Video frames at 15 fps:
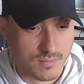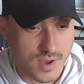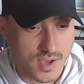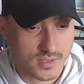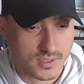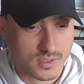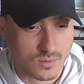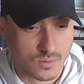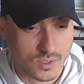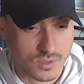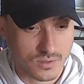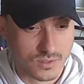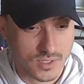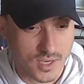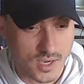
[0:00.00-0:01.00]
mass of the
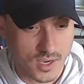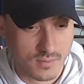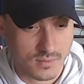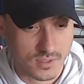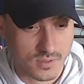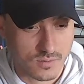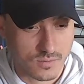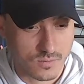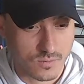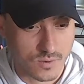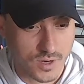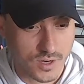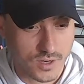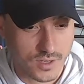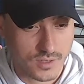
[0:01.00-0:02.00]
wheel times the
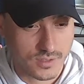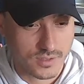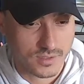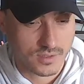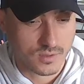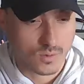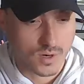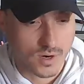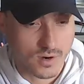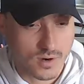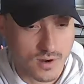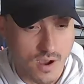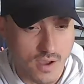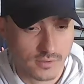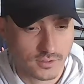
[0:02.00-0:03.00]
radius
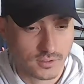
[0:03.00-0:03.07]
squared.